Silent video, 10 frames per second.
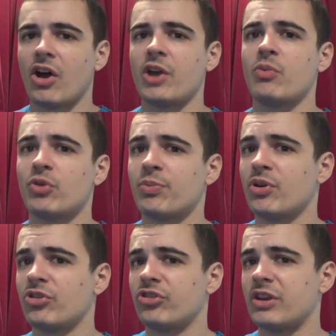I would
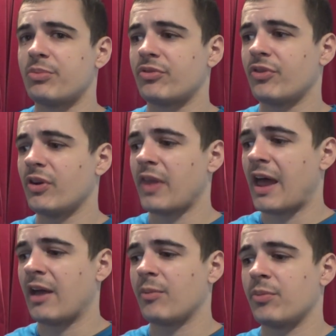personally prefer
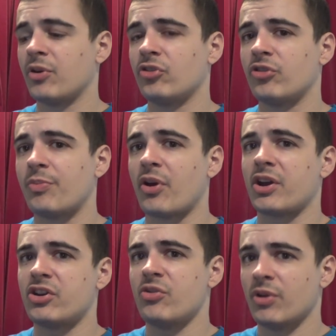that, but to
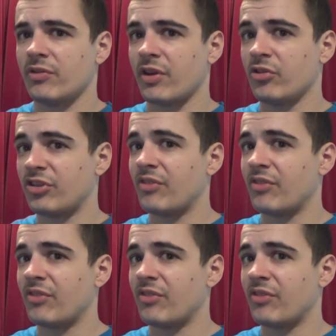buy a new one of those,